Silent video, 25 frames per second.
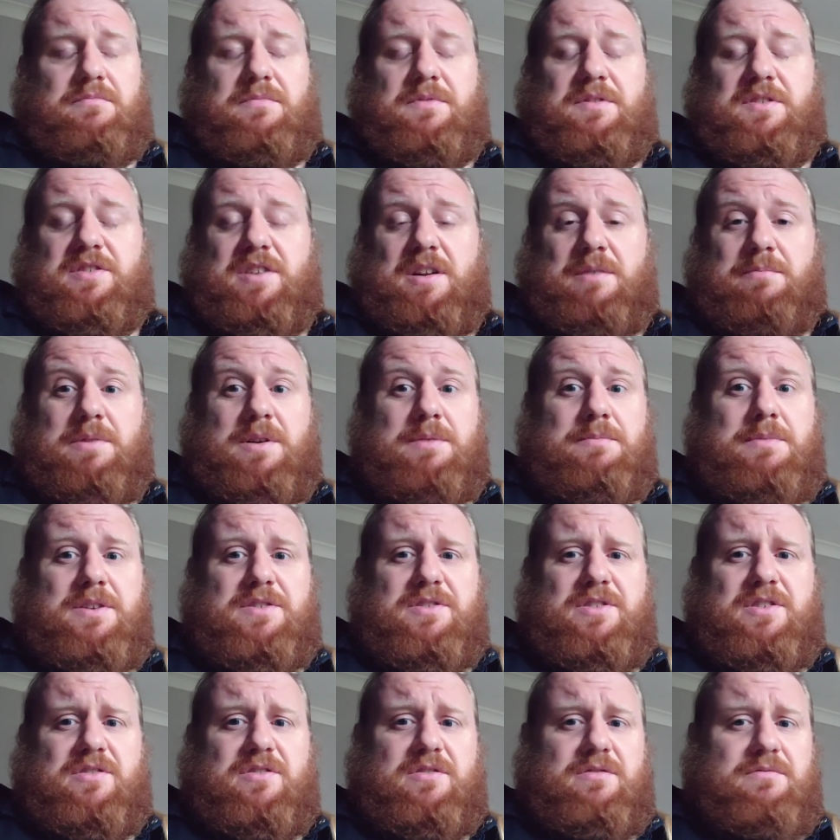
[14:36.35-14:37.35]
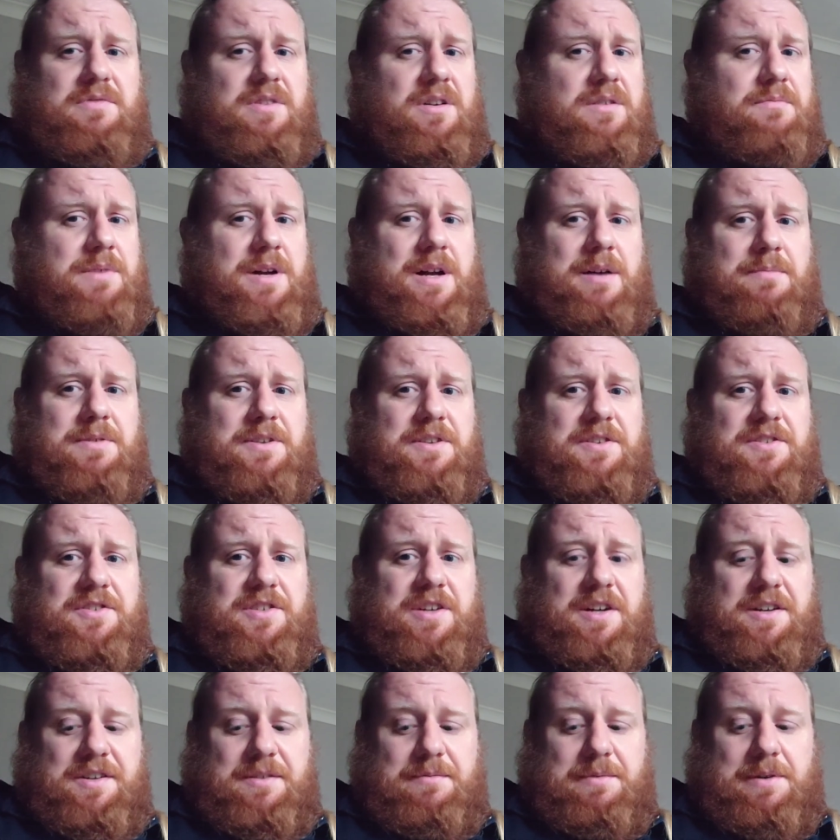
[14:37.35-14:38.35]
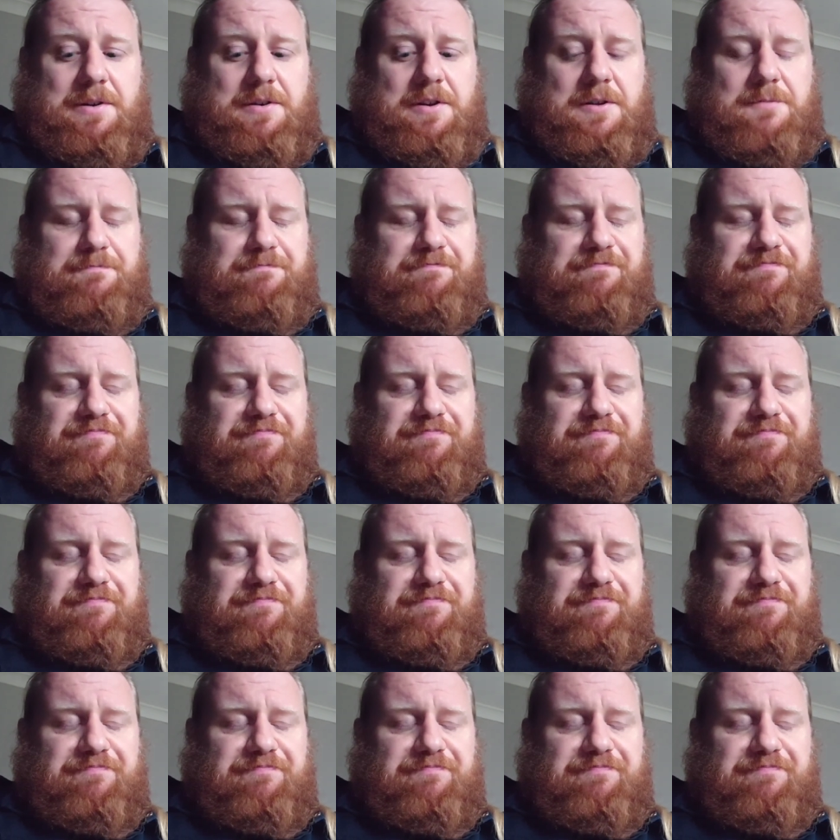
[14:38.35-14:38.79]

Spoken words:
send me a message. I'm happy to chat about it.